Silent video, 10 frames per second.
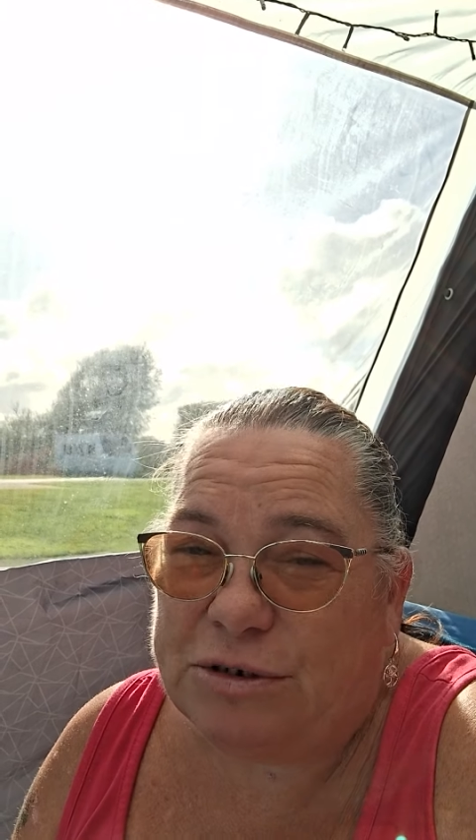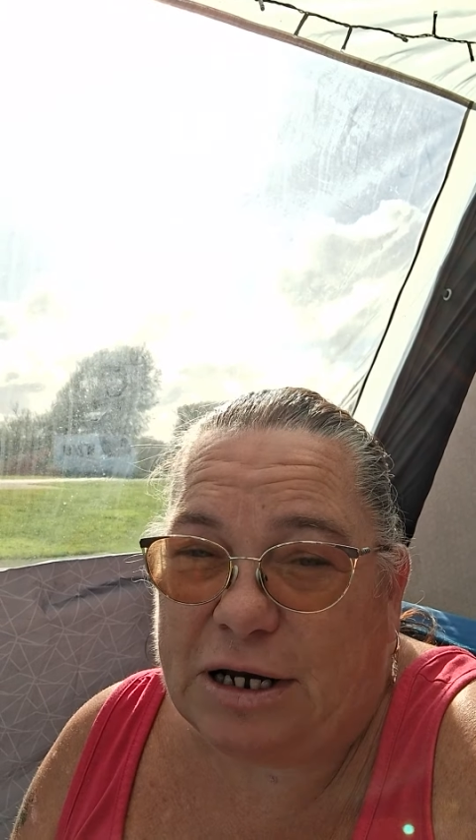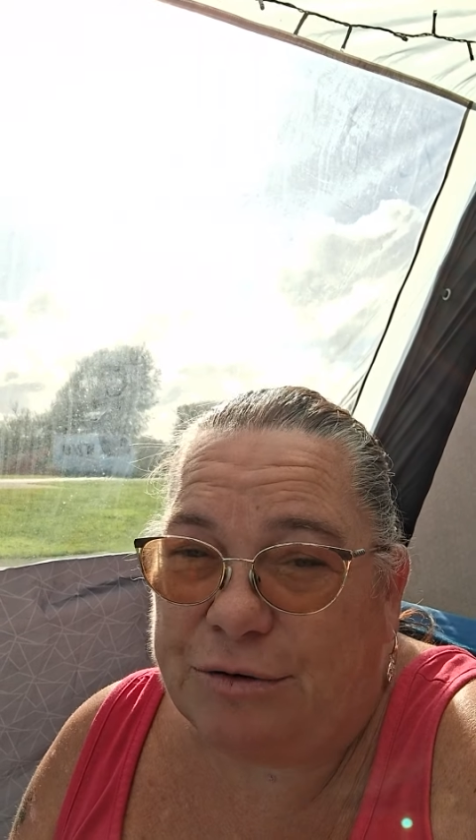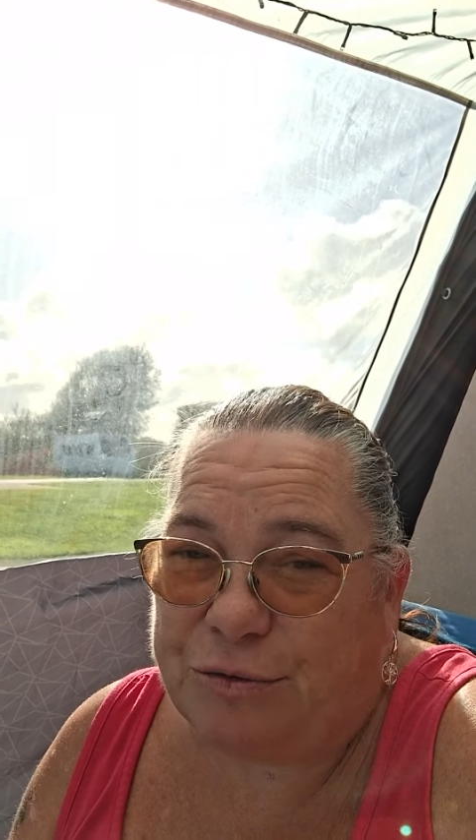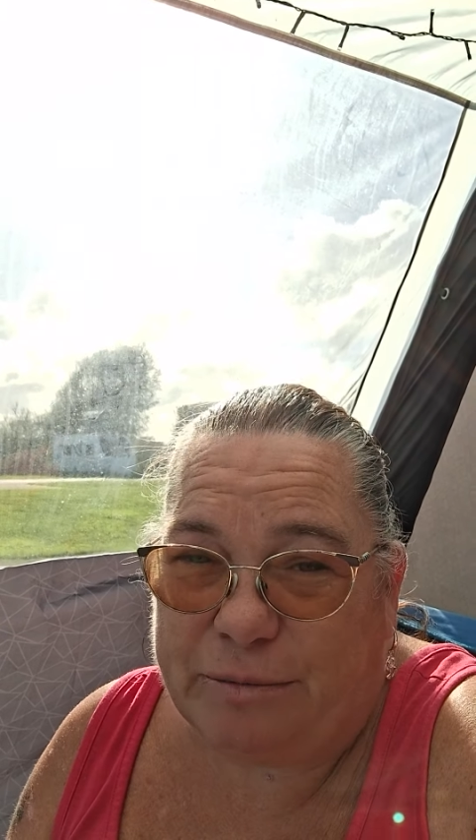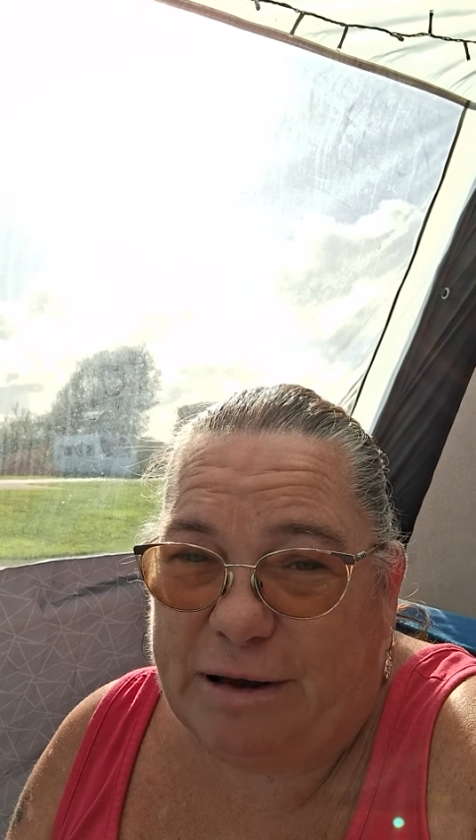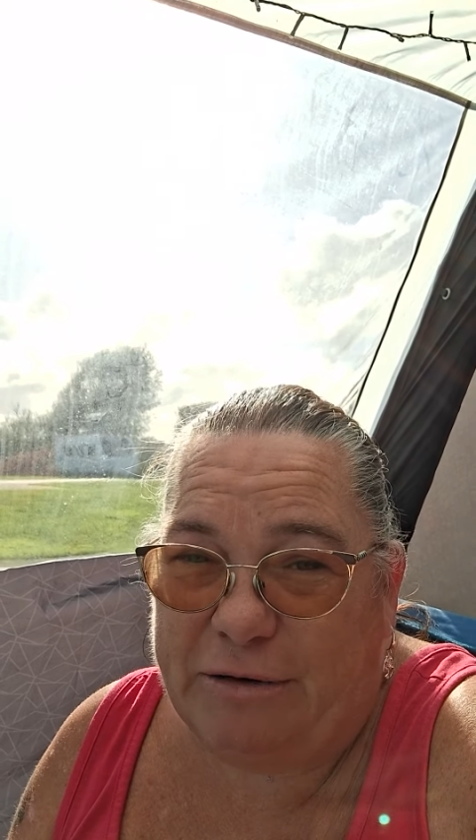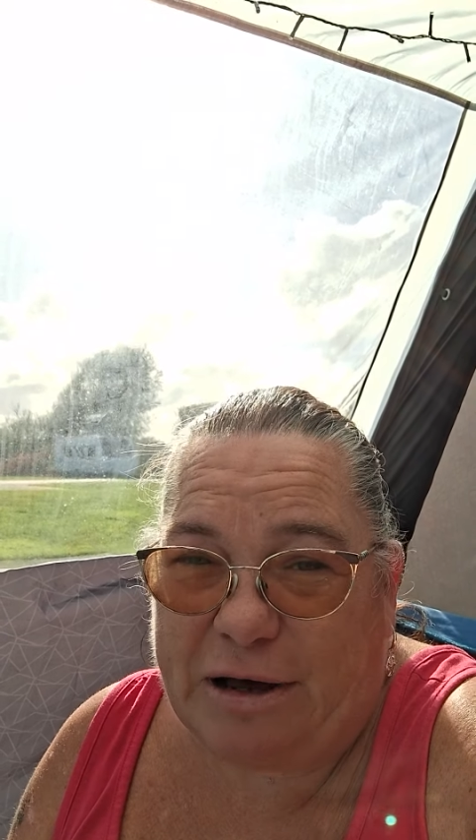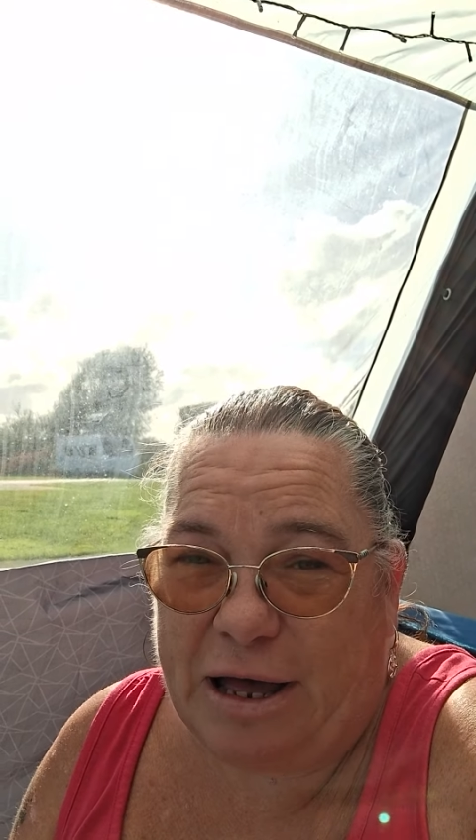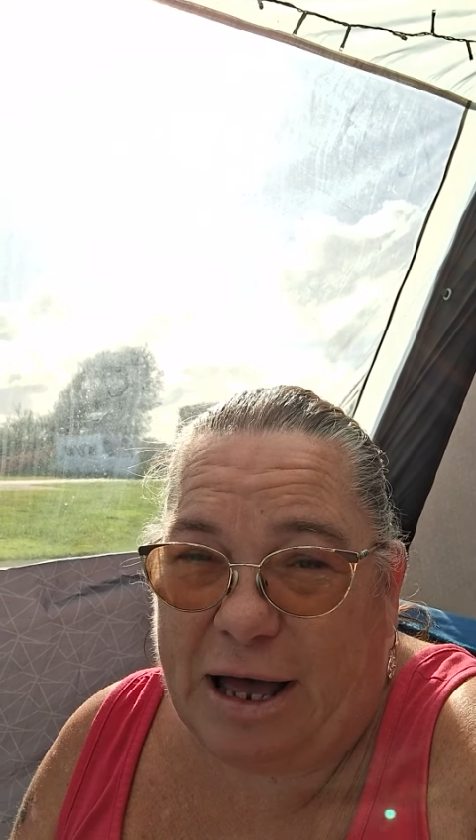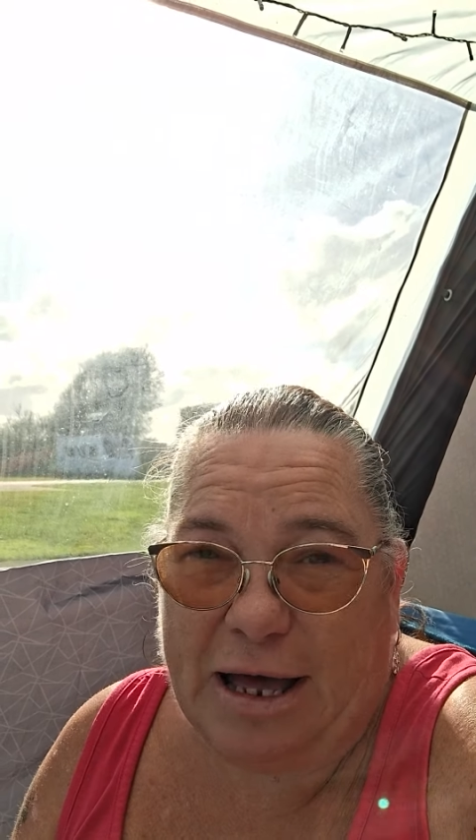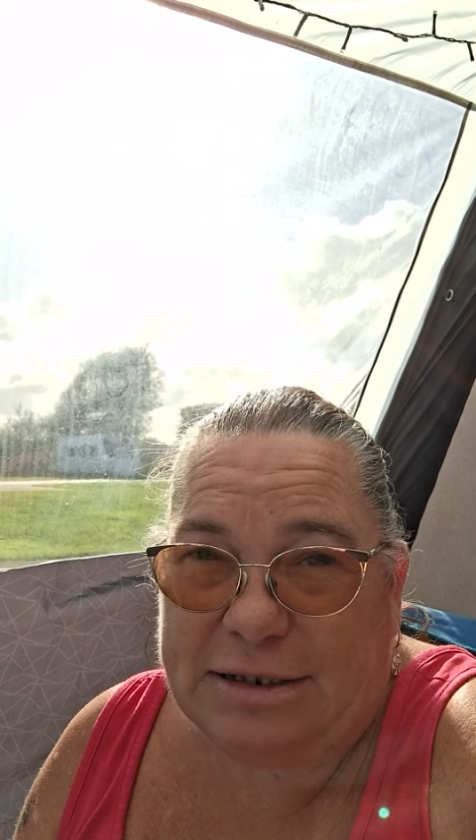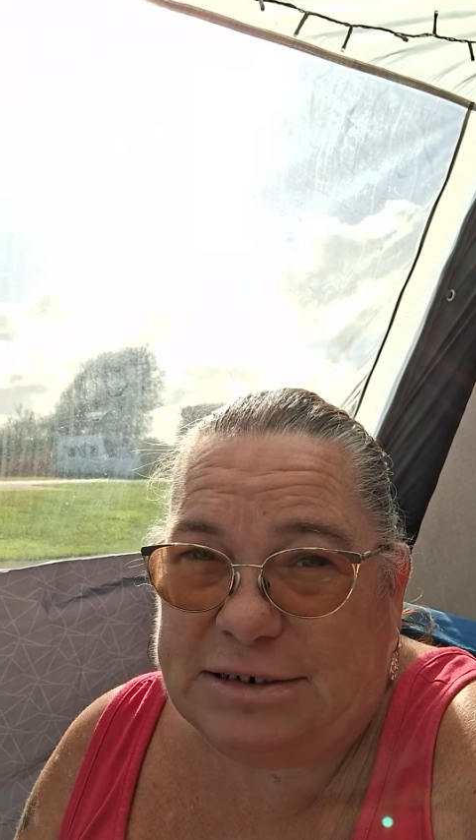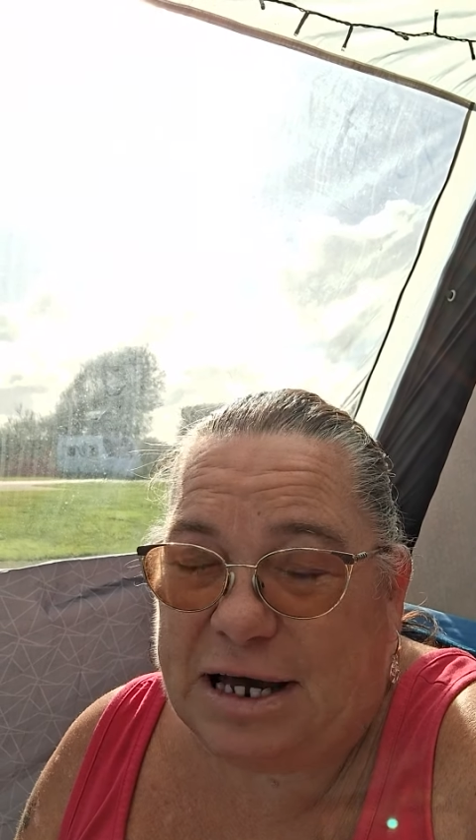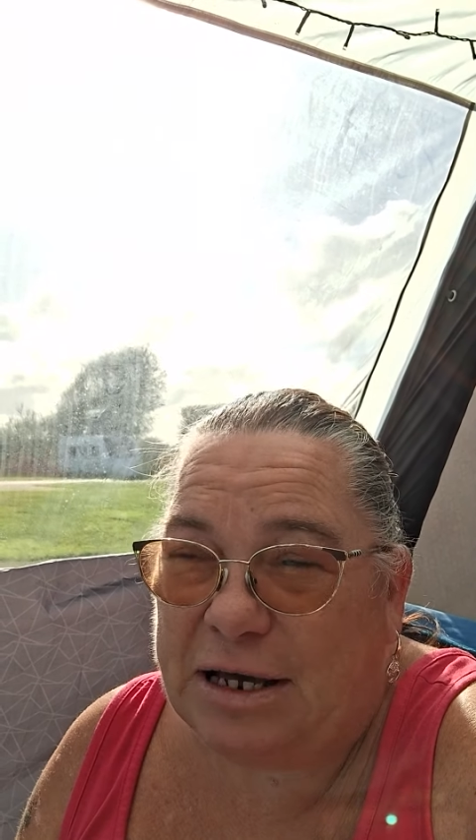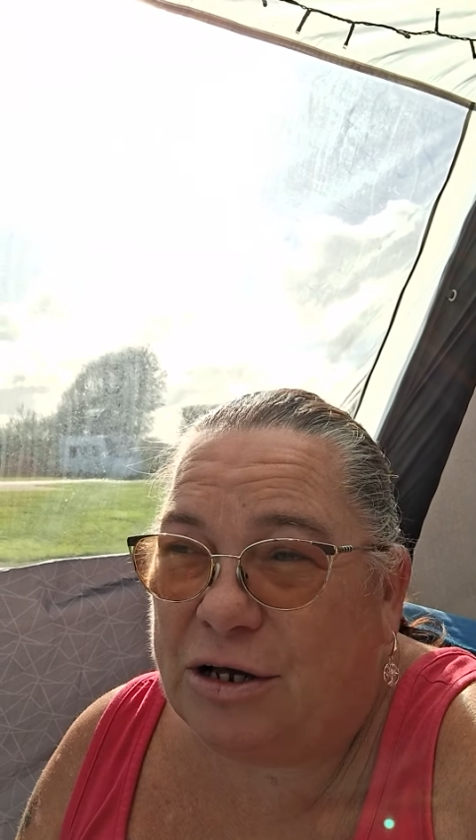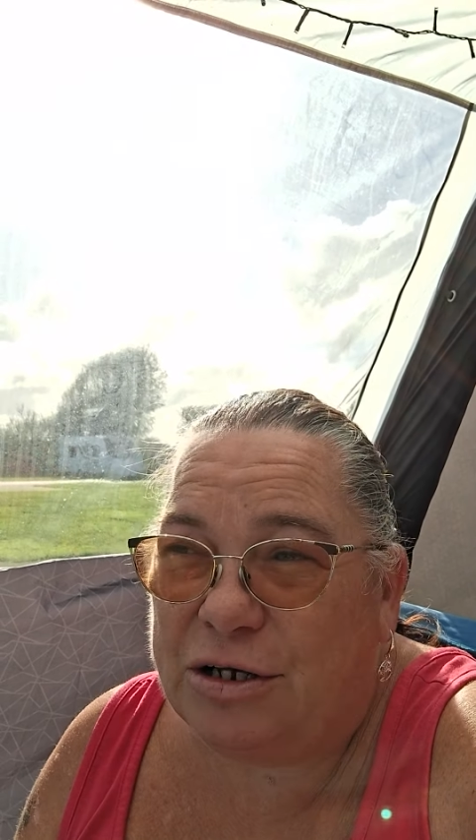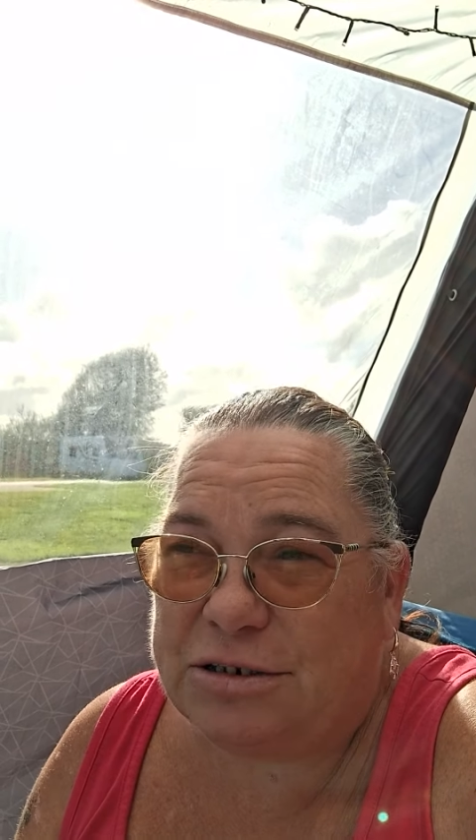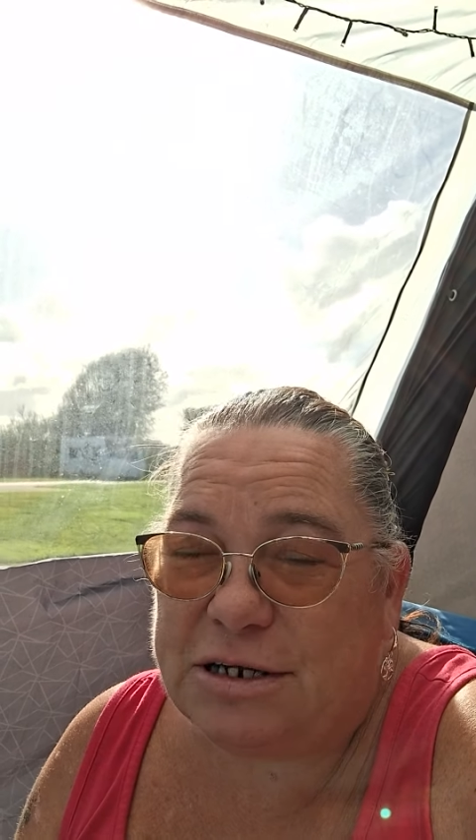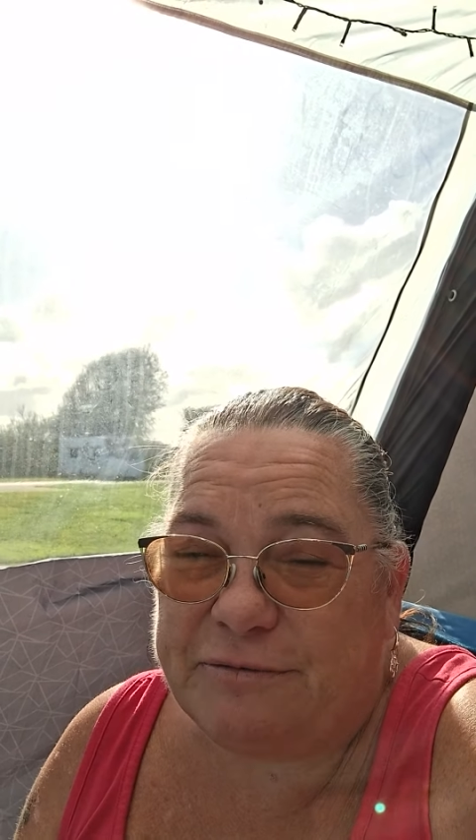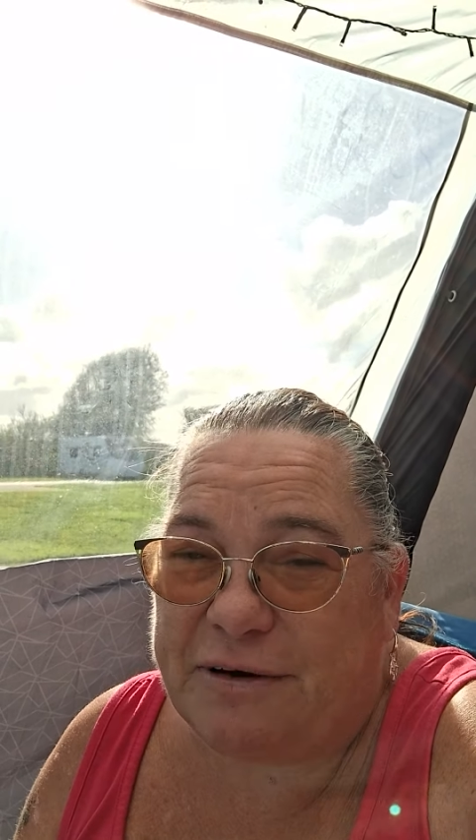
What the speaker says: to go to America and take her to the